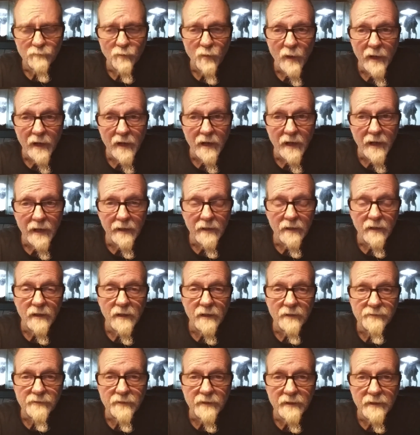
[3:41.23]
Where I
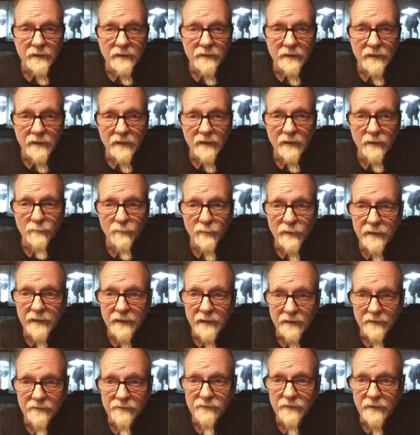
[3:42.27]
lost an entire
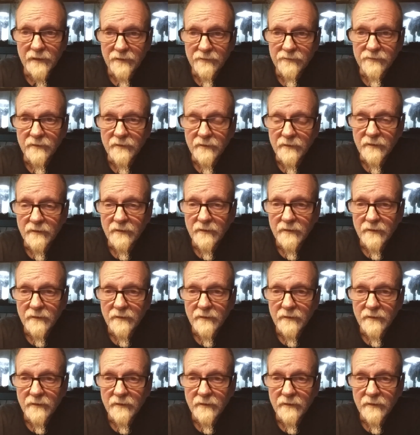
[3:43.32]
breeding season